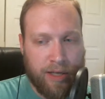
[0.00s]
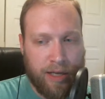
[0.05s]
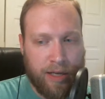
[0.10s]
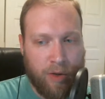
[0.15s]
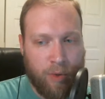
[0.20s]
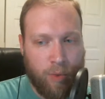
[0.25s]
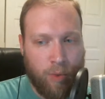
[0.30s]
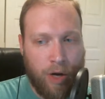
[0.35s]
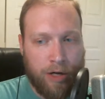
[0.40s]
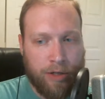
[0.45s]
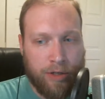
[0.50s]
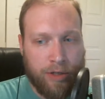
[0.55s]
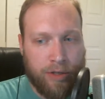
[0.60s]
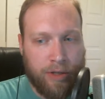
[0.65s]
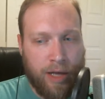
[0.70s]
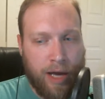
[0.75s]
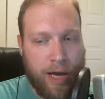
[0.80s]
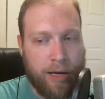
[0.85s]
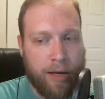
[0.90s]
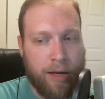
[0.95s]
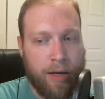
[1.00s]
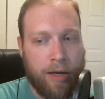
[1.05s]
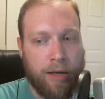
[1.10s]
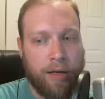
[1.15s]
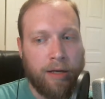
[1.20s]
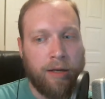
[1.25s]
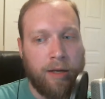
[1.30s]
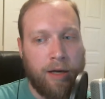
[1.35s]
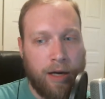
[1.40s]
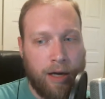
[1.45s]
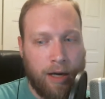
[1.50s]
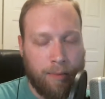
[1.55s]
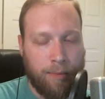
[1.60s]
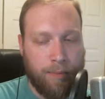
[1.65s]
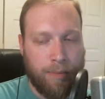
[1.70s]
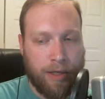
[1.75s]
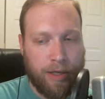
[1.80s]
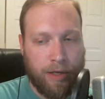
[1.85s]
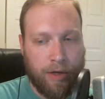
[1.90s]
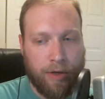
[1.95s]
can you watch it that night?
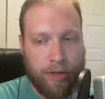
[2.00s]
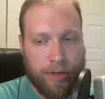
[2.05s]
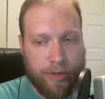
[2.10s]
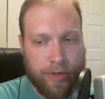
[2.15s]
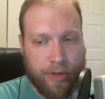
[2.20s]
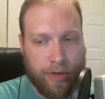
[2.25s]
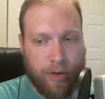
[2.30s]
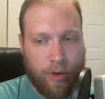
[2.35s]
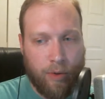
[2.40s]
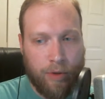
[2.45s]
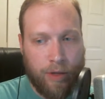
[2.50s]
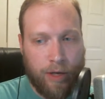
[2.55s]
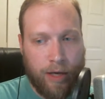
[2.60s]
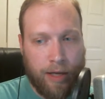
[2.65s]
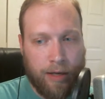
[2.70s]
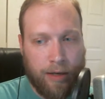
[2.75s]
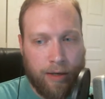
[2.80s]
I'd be curious to know that.